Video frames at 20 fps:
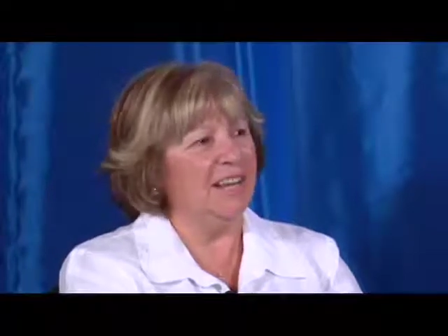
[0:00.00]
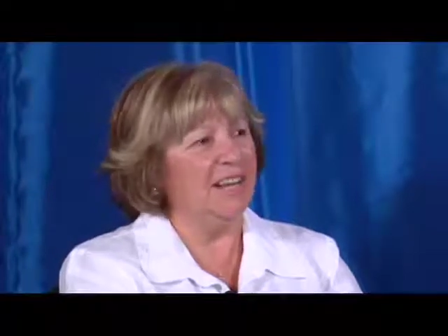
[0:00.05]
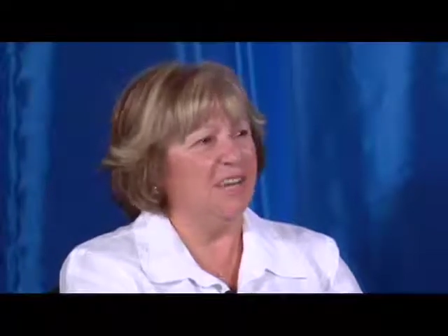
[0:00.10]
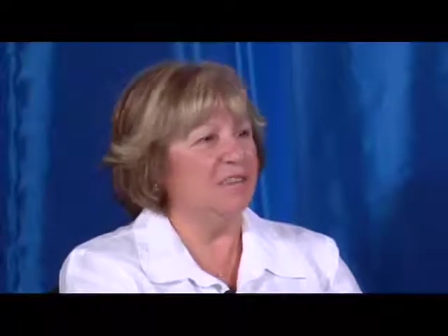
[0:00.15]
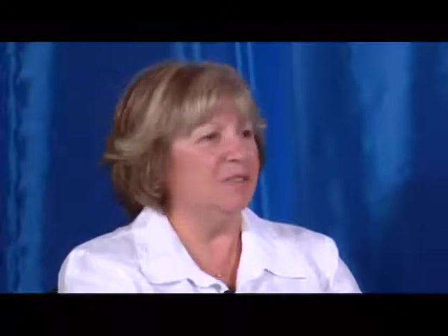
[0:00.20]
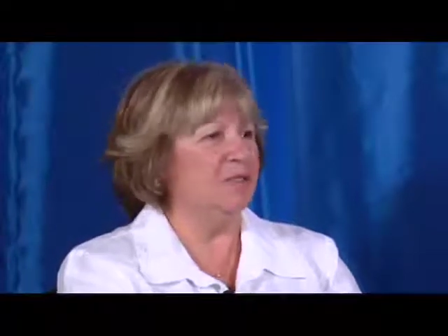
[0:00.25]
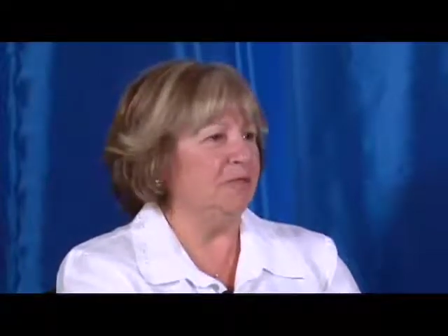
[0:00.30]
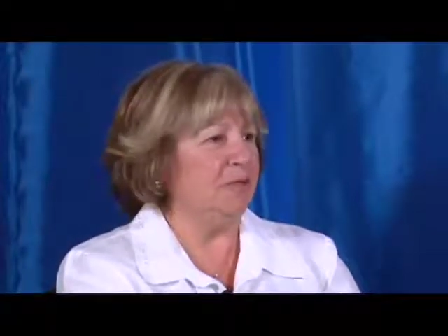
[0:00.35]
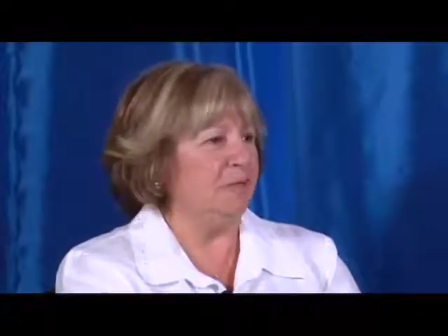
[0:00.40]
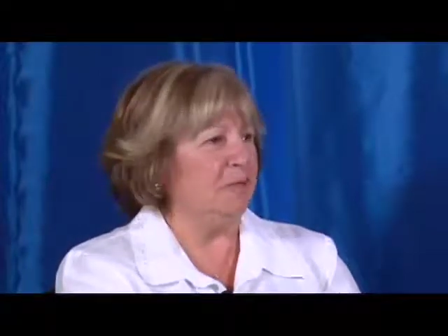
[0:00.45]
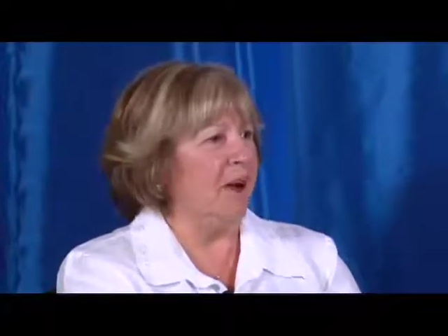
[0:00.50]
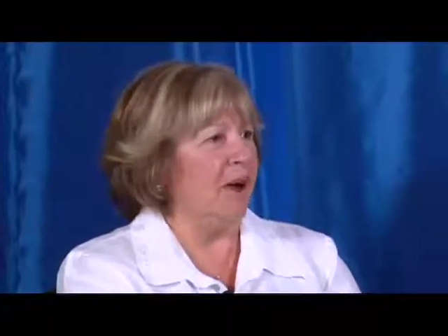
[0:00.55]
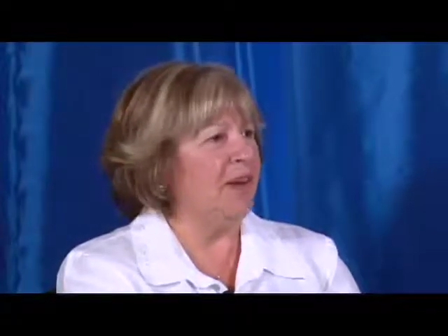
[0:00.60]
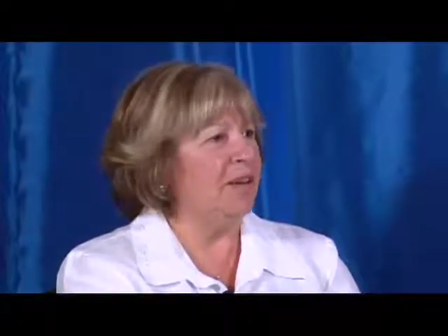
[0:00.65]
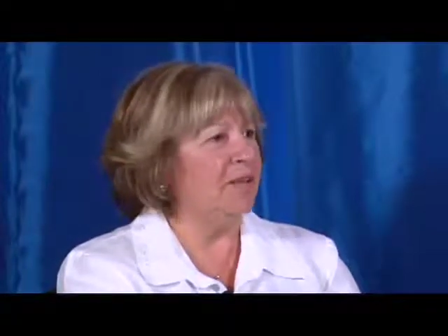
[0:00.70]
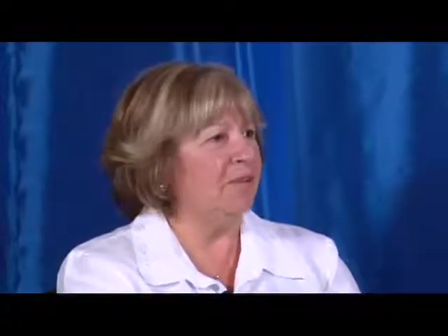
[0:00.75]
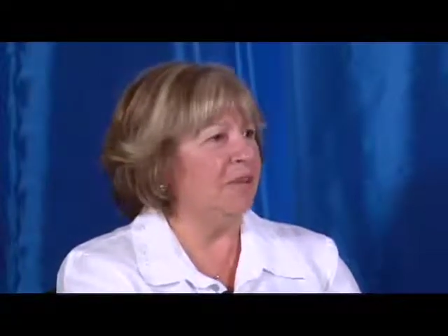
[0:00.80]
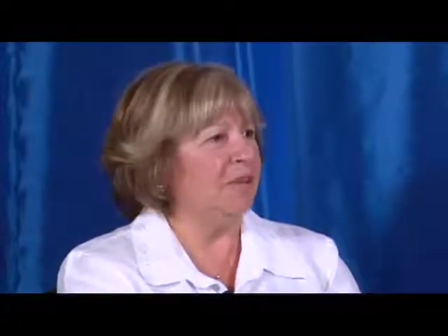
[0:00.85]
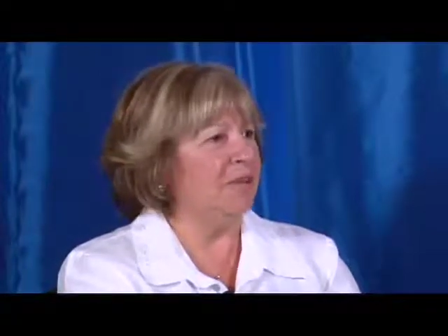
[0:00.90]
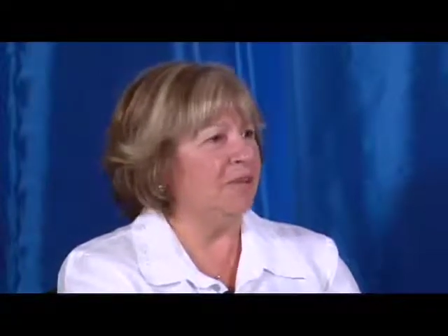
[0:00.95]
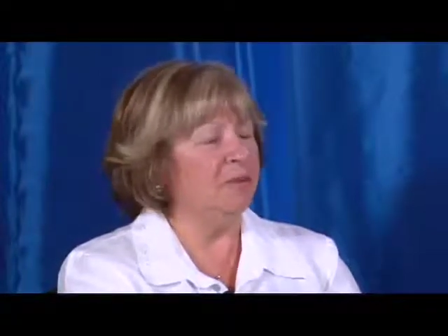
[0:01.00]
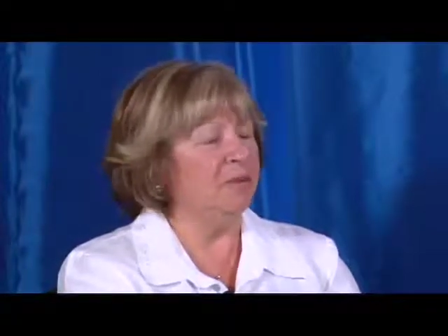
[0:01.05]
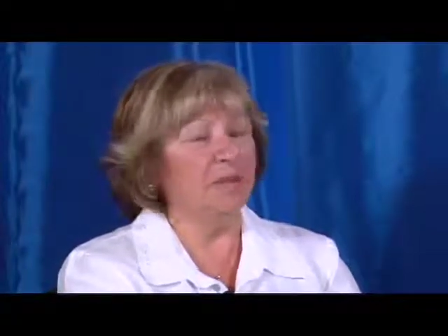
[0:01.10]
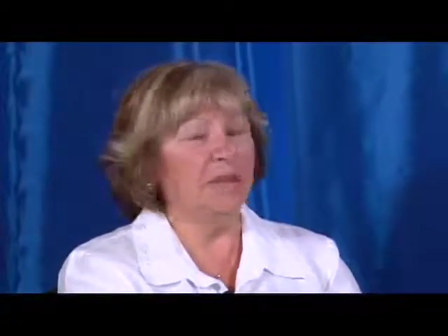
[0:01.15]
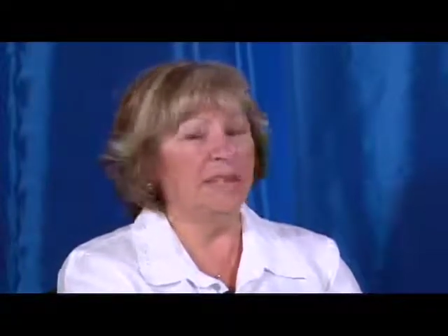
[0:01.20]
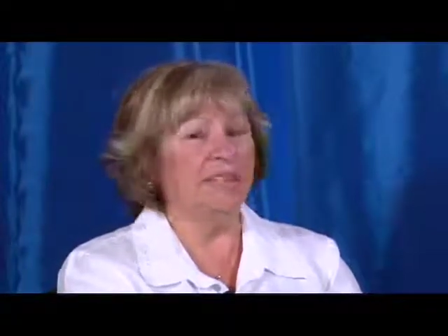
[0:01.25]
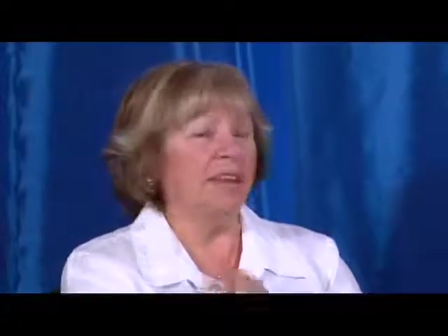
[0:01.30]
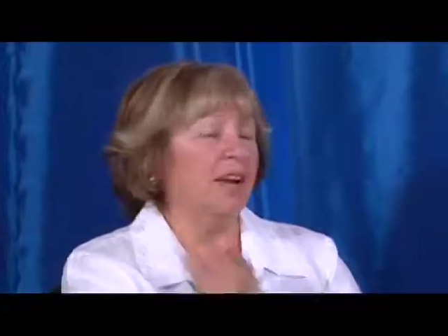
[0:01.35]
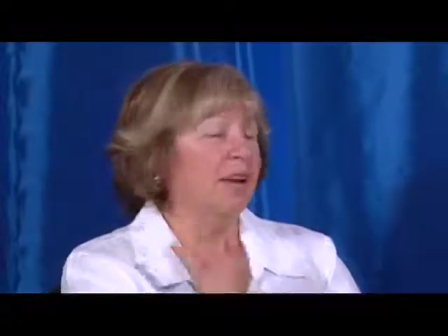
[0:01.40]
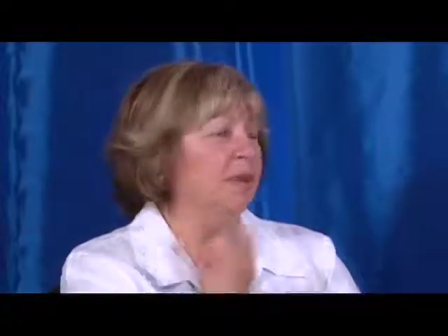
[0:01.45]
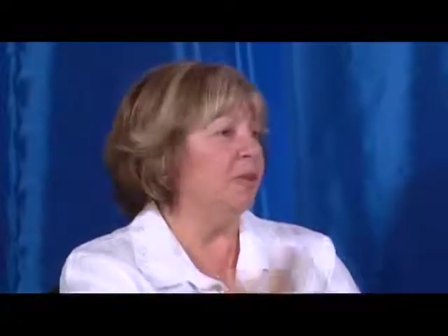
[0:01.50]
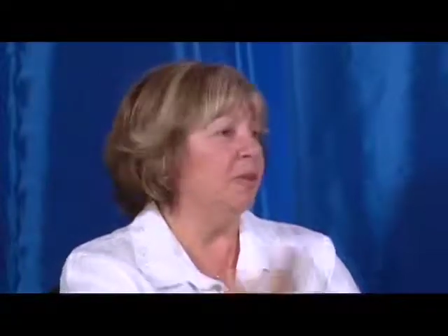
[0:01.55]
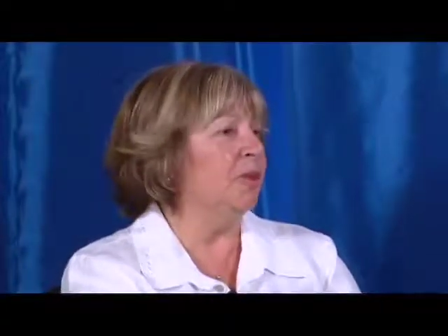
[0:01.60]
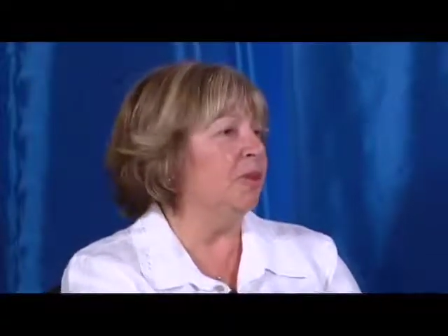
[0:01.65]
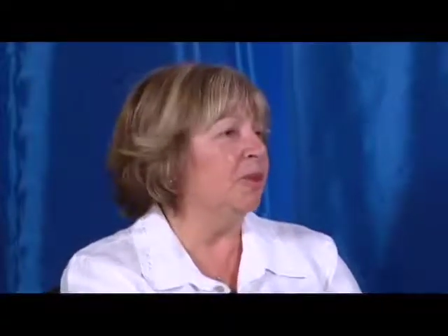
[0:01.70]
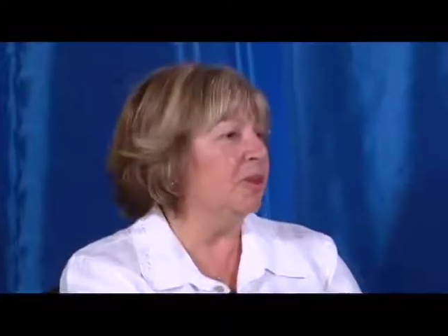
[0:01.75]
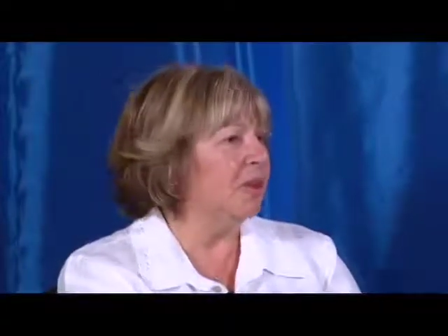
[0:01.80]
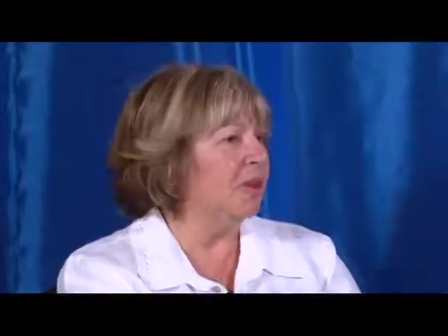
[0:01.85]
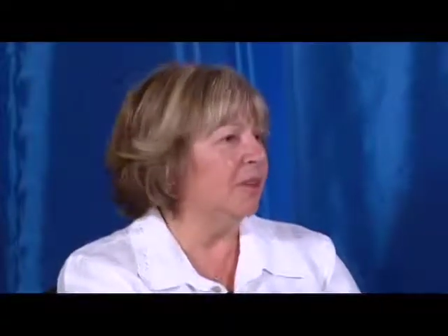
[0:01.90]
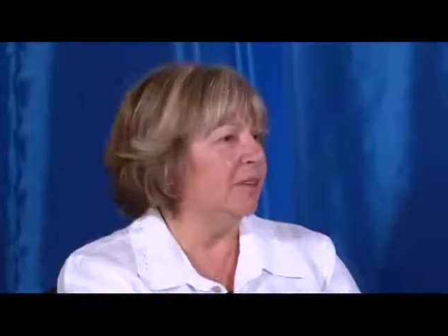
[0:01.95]
that to remind people because I don't
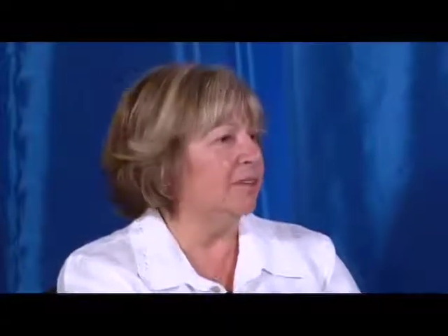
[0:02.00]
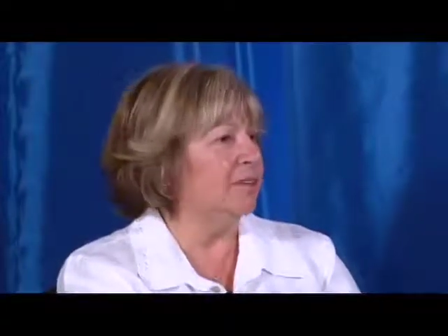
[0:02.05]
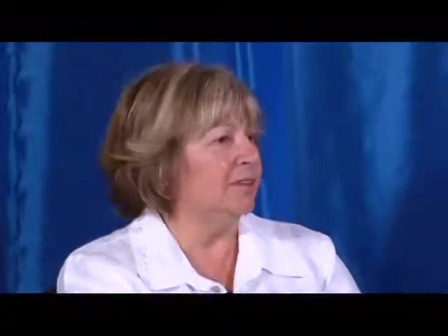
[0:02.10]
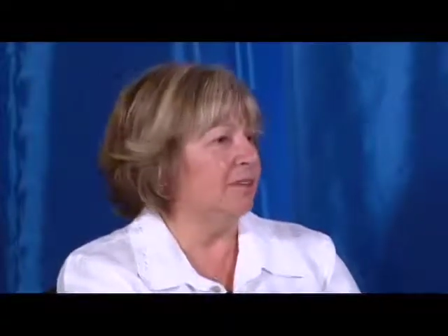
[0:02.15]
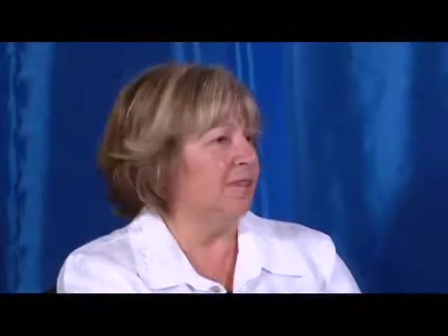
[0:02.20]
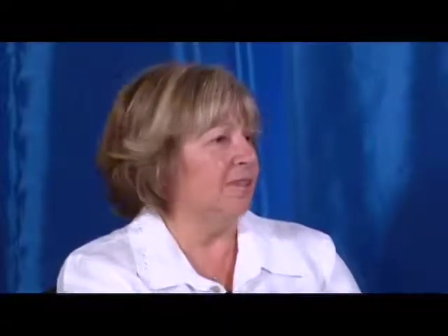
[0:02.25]
look